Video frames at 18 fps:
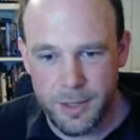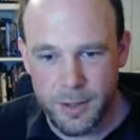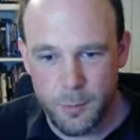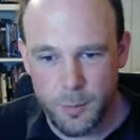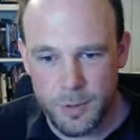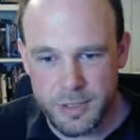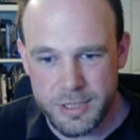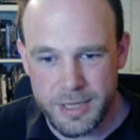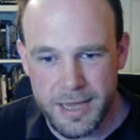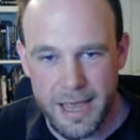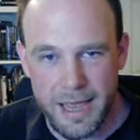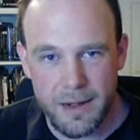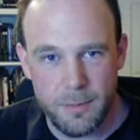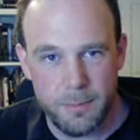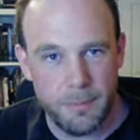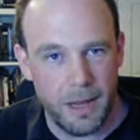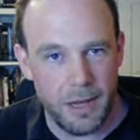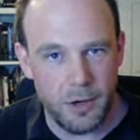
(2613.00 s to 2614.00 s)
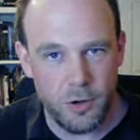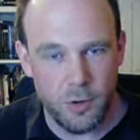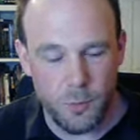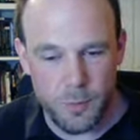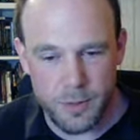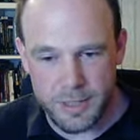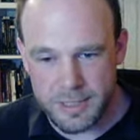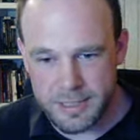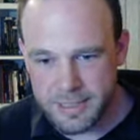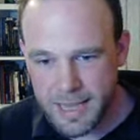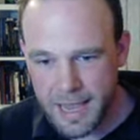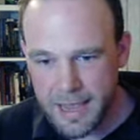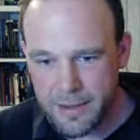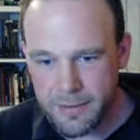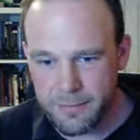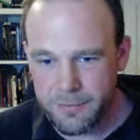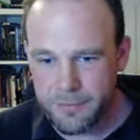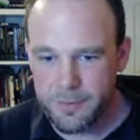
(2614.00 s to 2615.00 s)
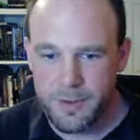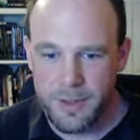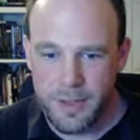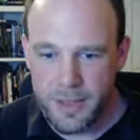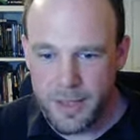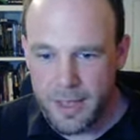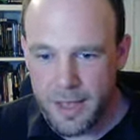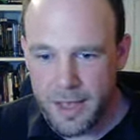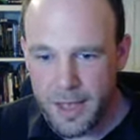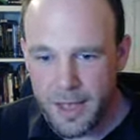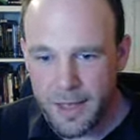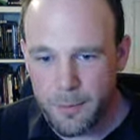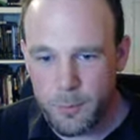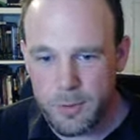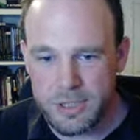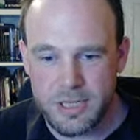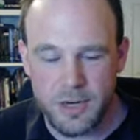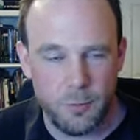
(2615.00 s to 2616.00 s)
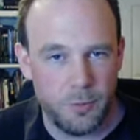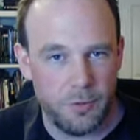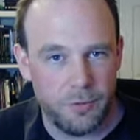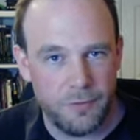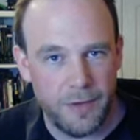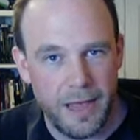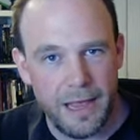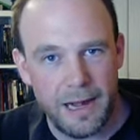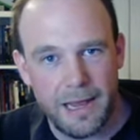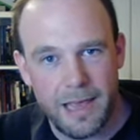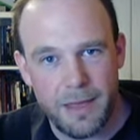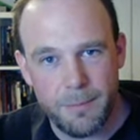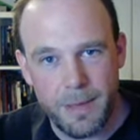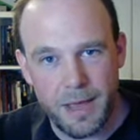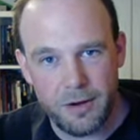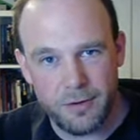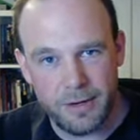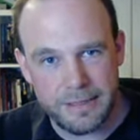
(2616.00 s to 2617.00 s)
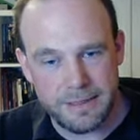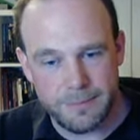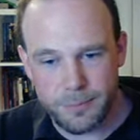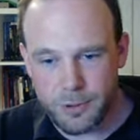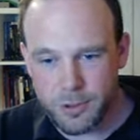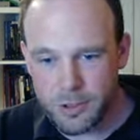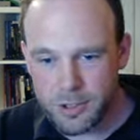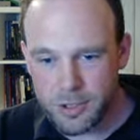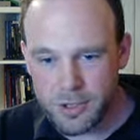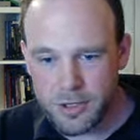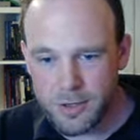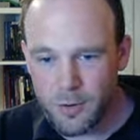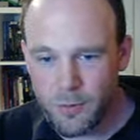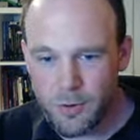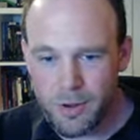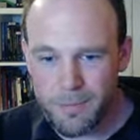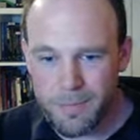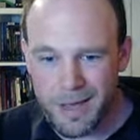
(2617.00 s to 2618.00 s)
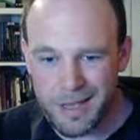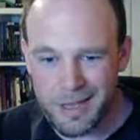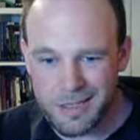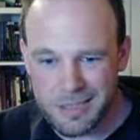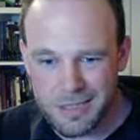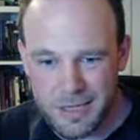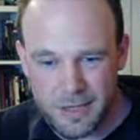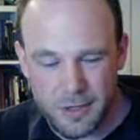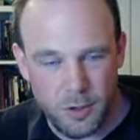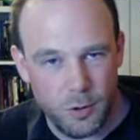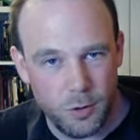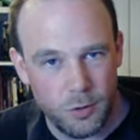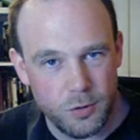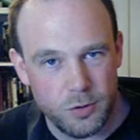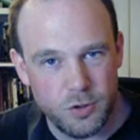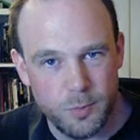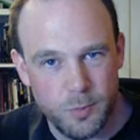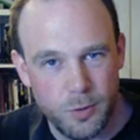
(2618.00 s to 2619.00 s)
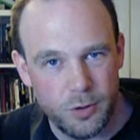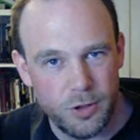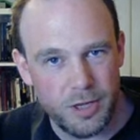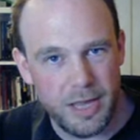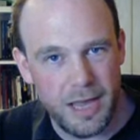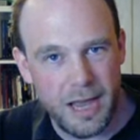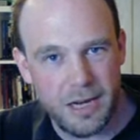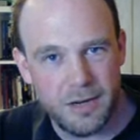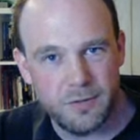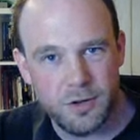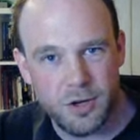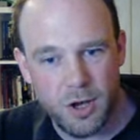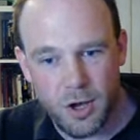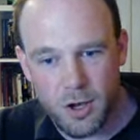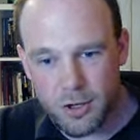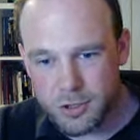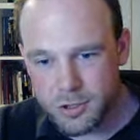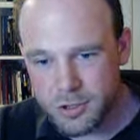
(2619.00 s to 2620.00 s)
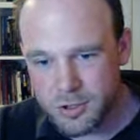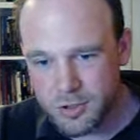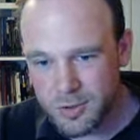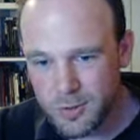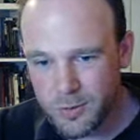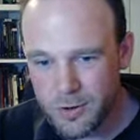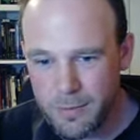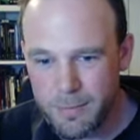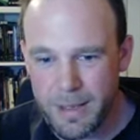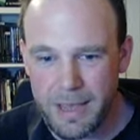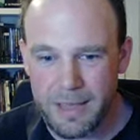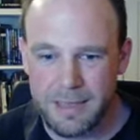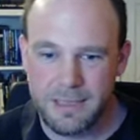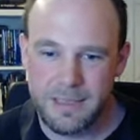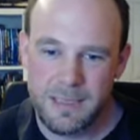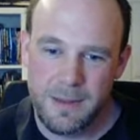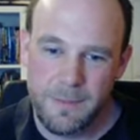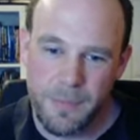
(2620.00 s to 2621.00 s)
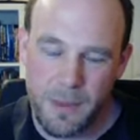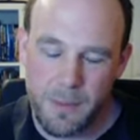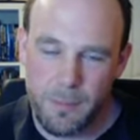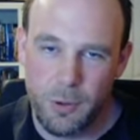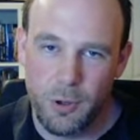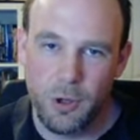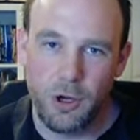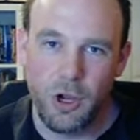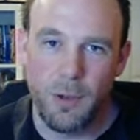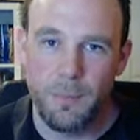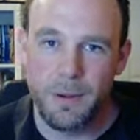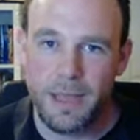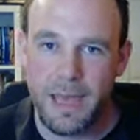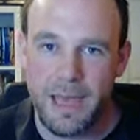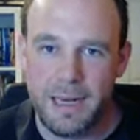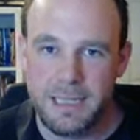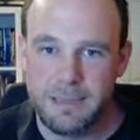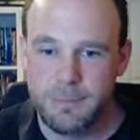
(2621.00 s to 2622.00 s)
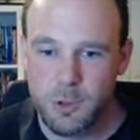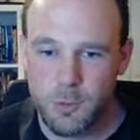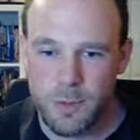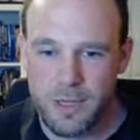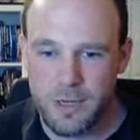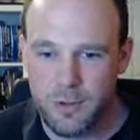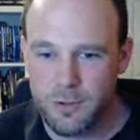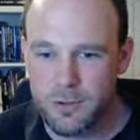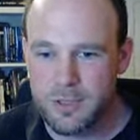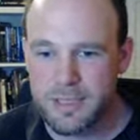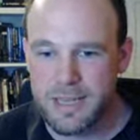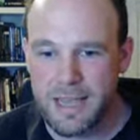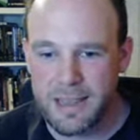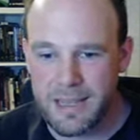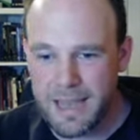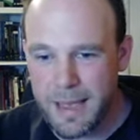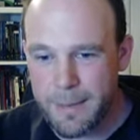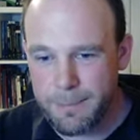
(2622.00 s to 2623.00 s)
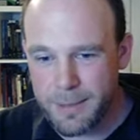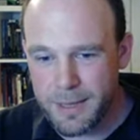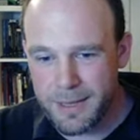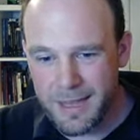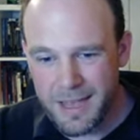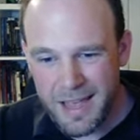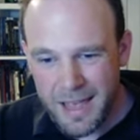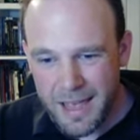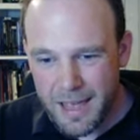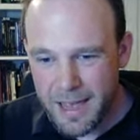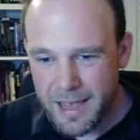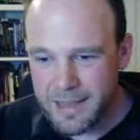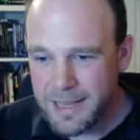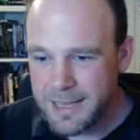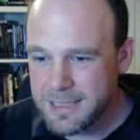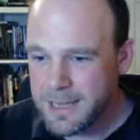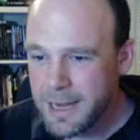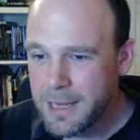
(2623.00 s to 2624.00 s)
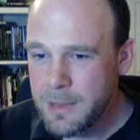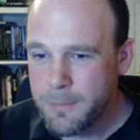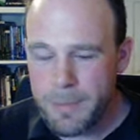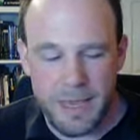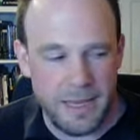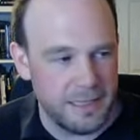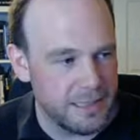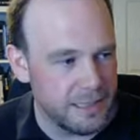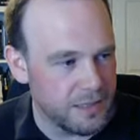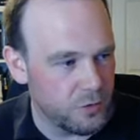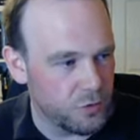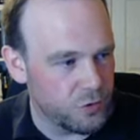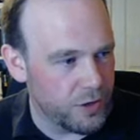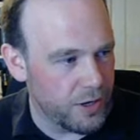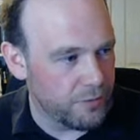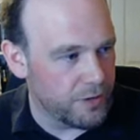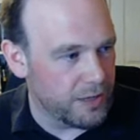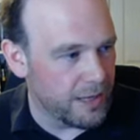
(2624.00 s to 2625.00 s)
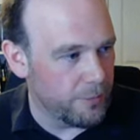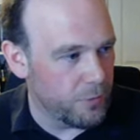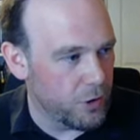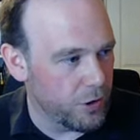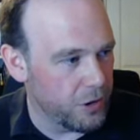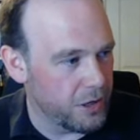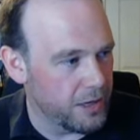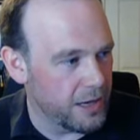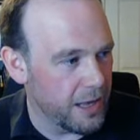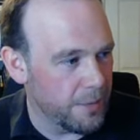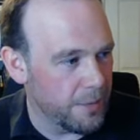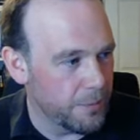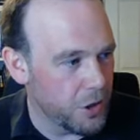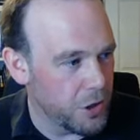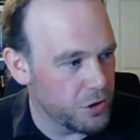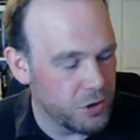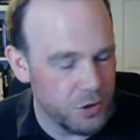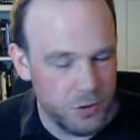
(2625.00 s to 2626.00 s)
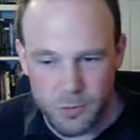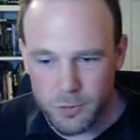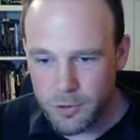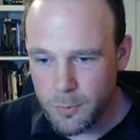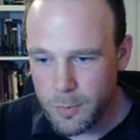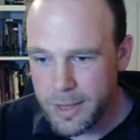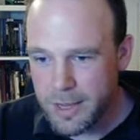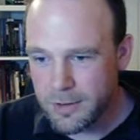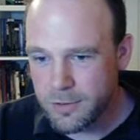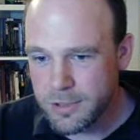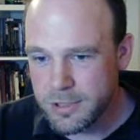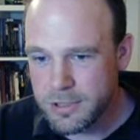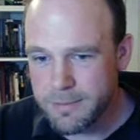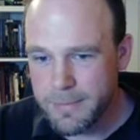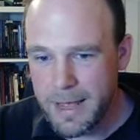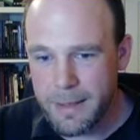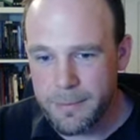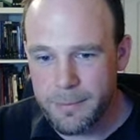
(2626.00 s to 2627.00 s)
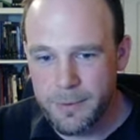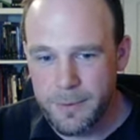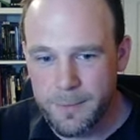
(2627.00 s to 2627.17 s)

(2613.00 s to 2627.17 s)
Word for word: which again might come with a save, uh, which if we fail it, it might grant a burden, or it might cause some other kind of cost, or it might put complication between us and the camping. And that's kind of the basics of traveling. I'm not going to like march us all the way across the map,